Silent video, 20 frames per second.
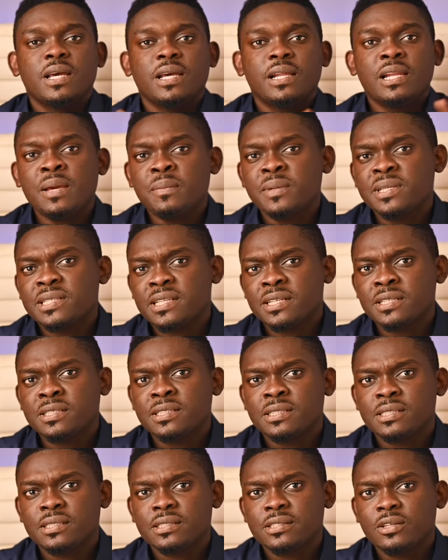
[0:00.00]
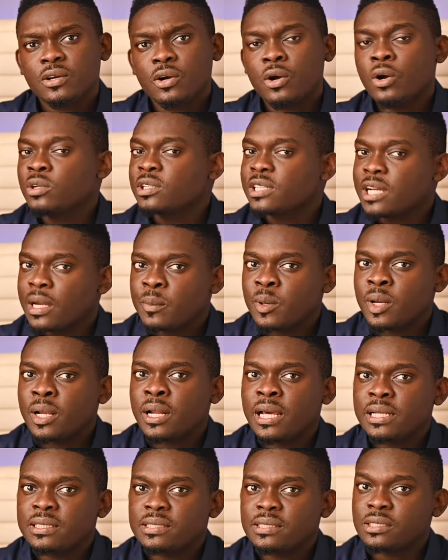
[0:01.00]
Let me say this, on-camera
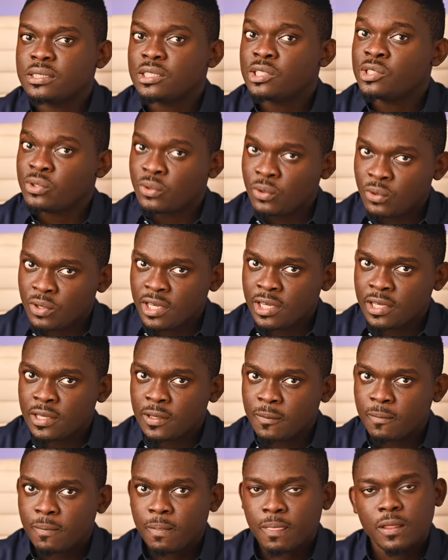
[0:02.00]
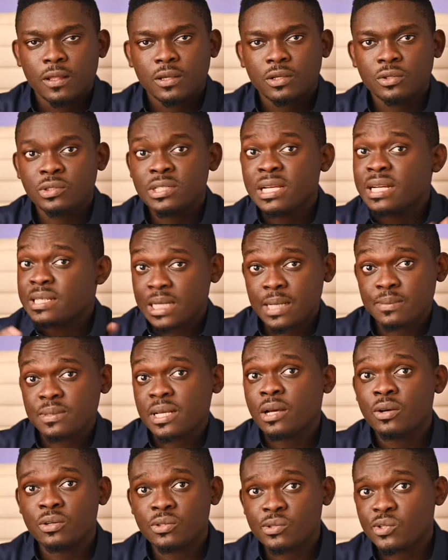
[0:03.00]
lighting is okay. There are times
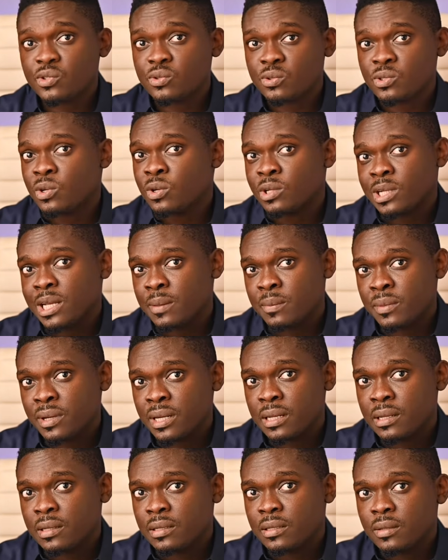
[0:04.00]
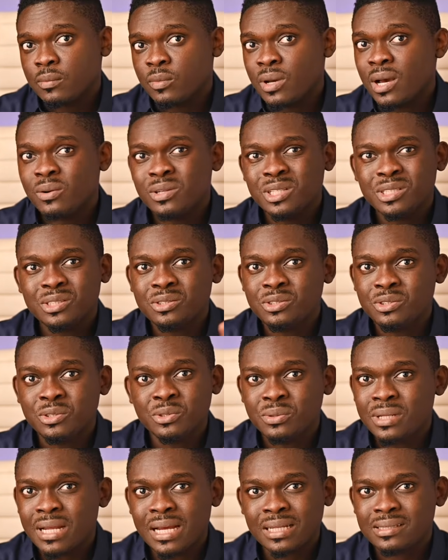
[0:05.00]
I also shoot on camera, but I only
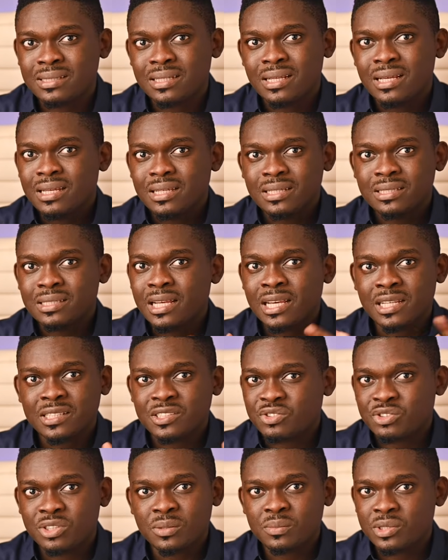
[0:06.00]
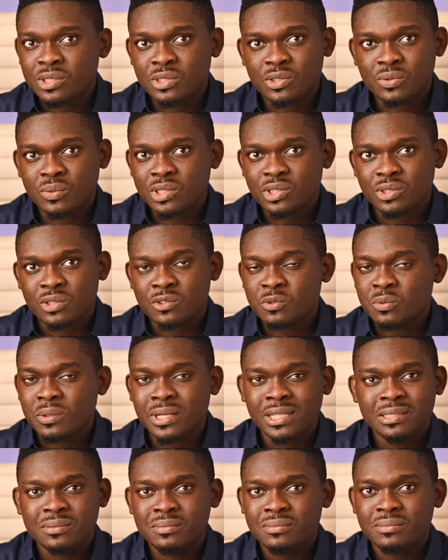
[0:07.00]
do that in extreme situations
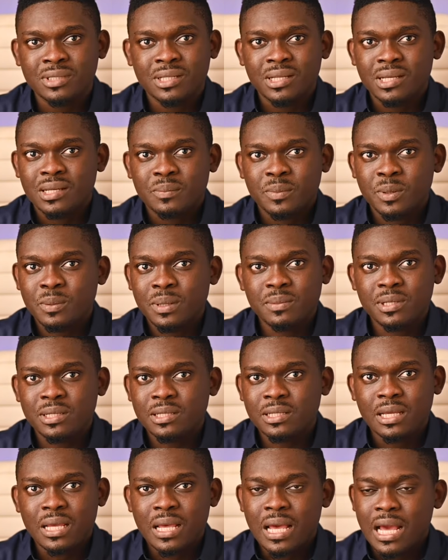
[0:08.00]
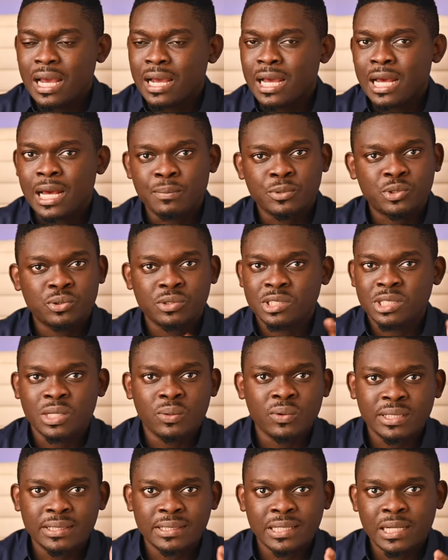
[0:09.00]
when probably I'm shooting a
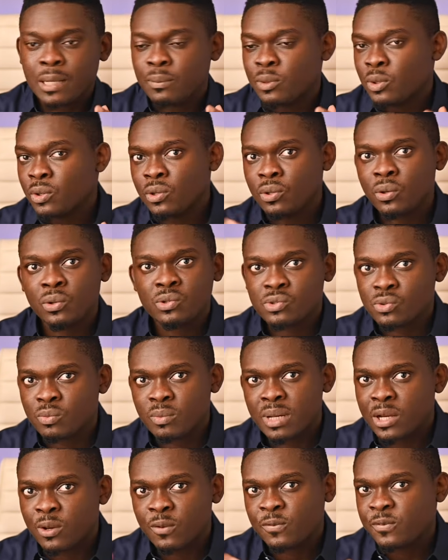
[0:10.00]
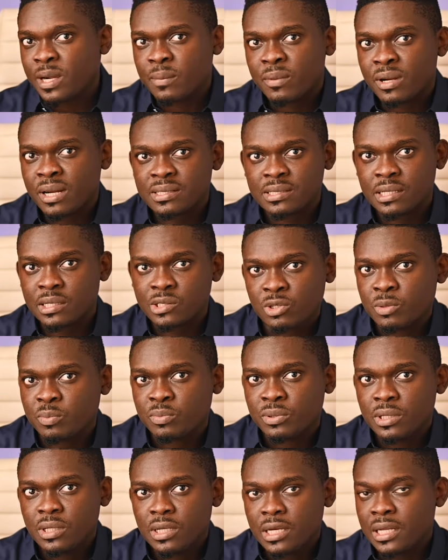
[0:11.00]
wedding and I'm not close to my off-camera setup
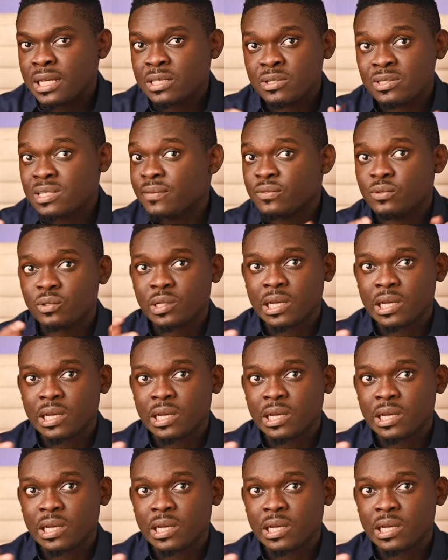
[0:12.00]
and I just have to